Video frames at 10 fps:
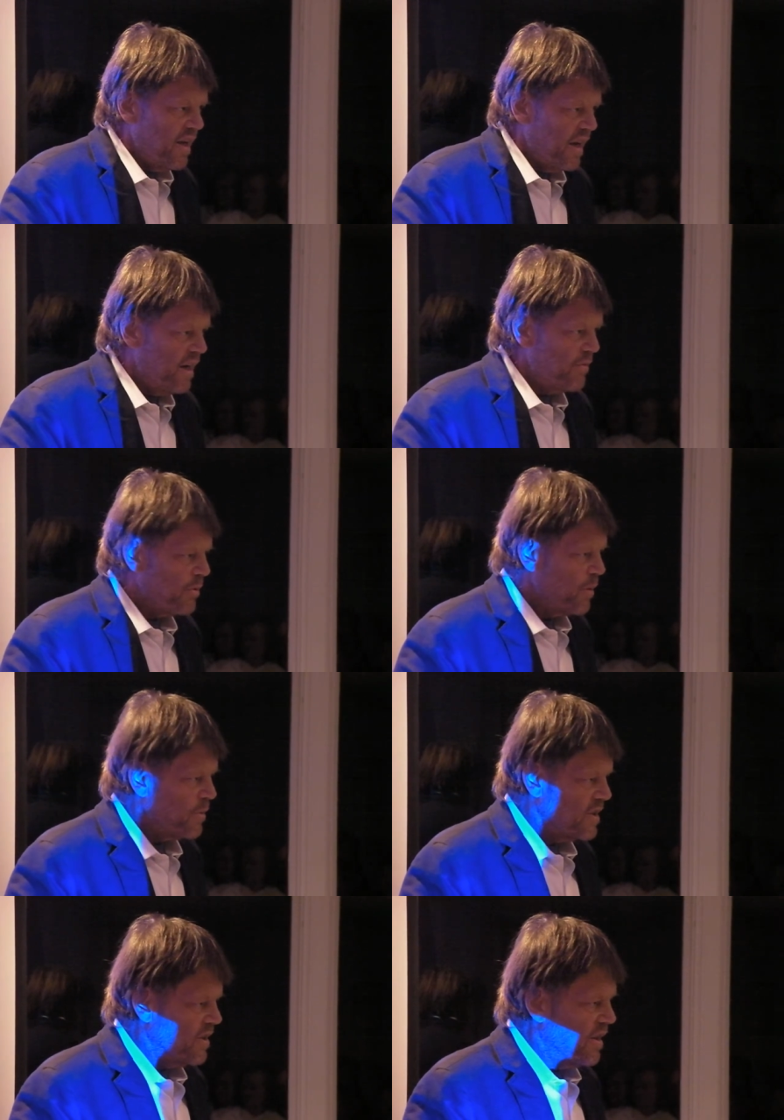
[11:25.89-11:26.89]
any
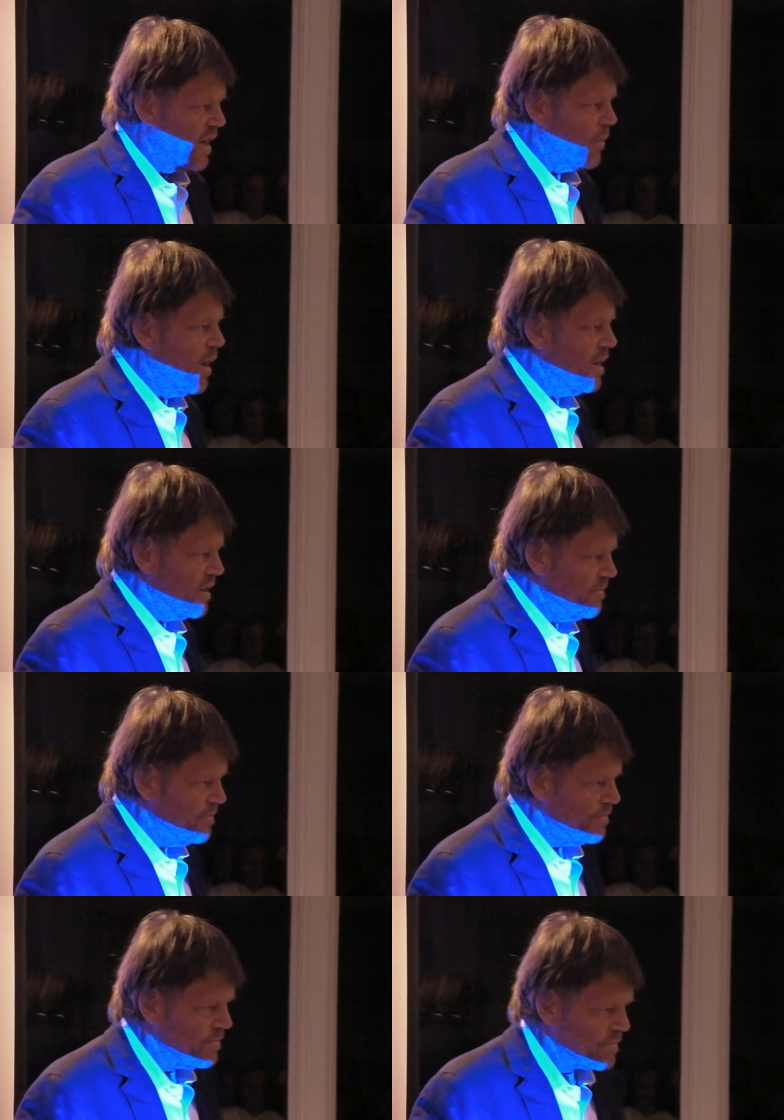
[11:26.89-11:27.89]
frequency that I wanted.
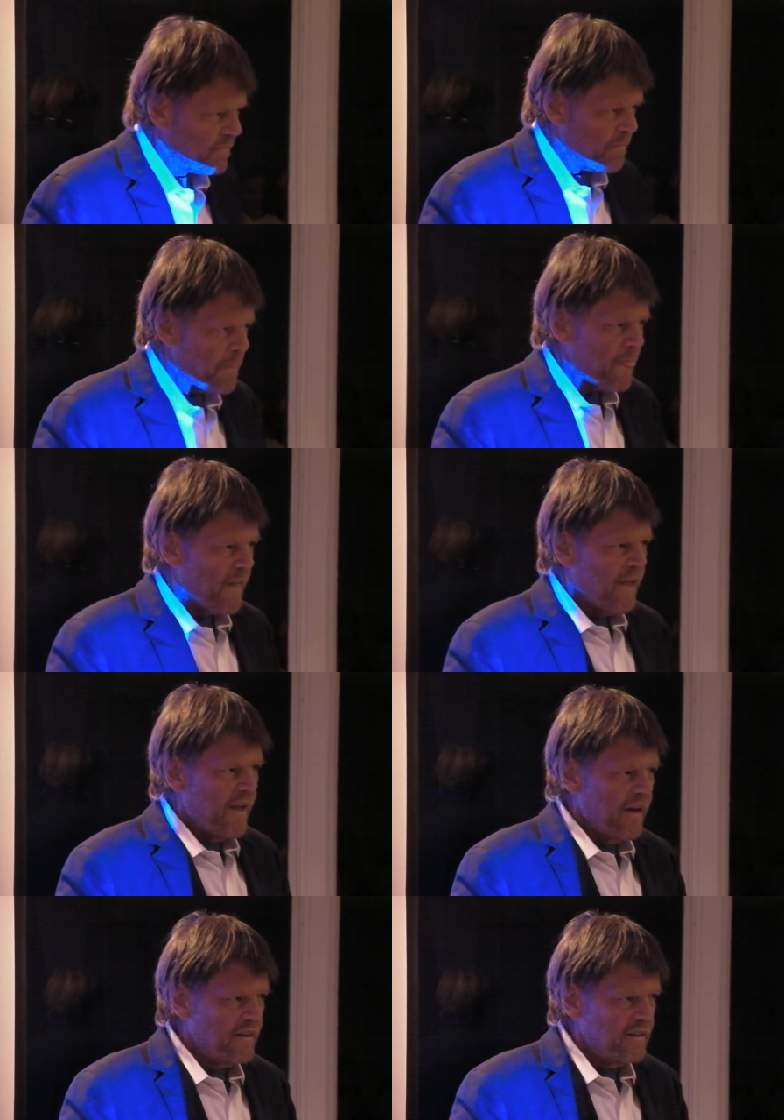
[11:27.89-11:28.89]

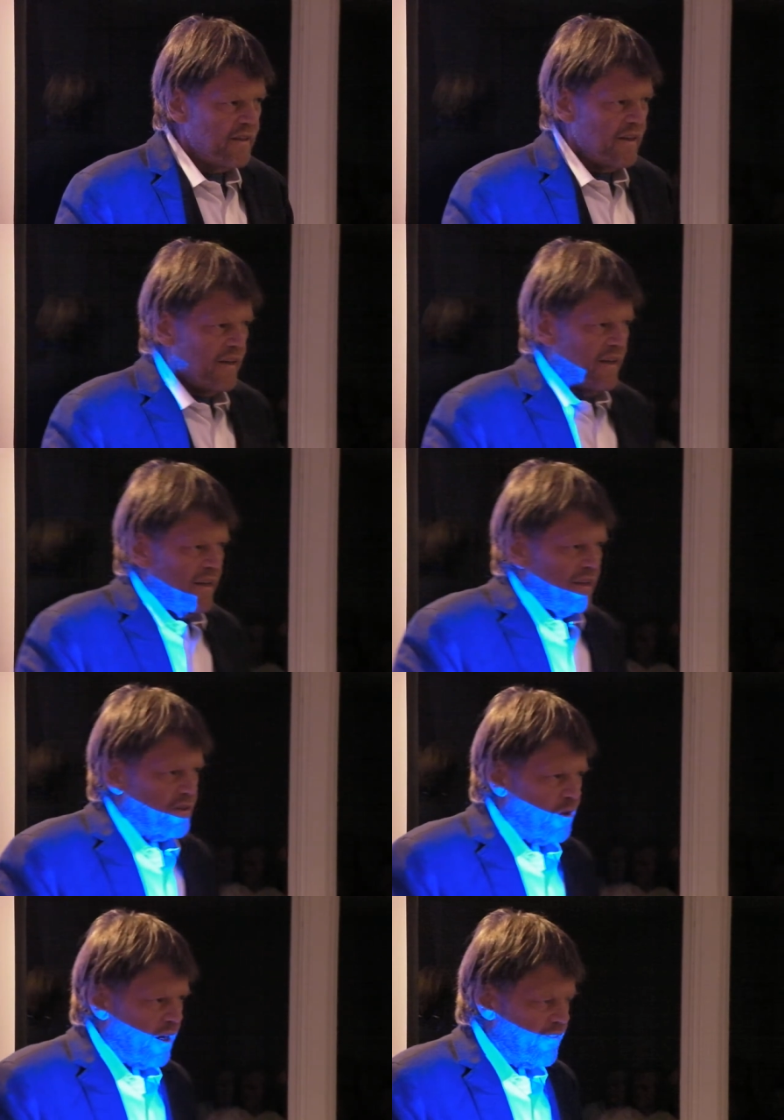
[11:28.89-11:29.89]
And
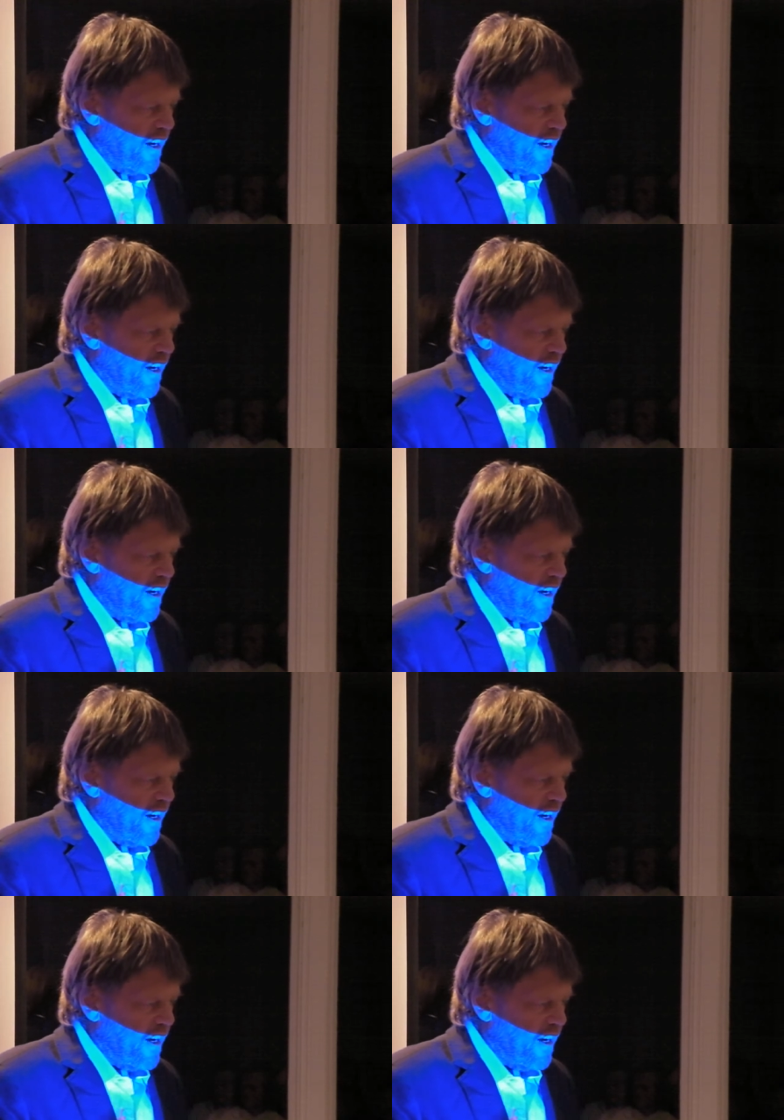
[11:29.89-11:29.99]
so I've